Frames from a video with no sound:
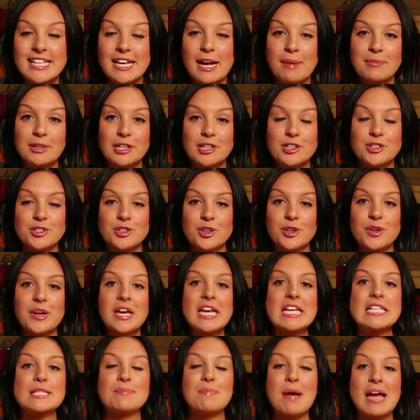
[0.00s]
thing I'm going to do
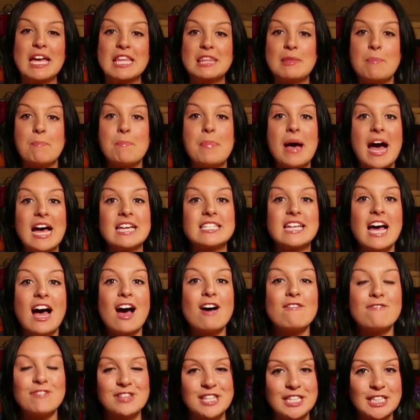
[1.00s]
is make the
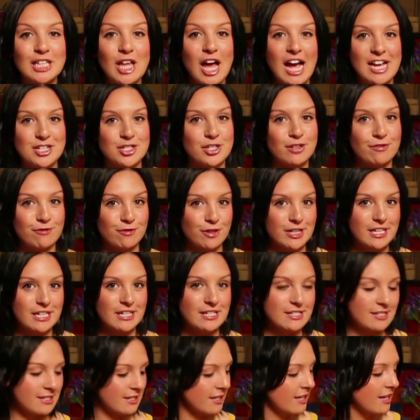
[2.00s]
batter for the lychee
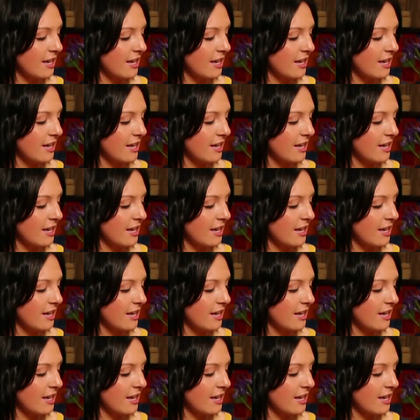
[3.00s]
fritters.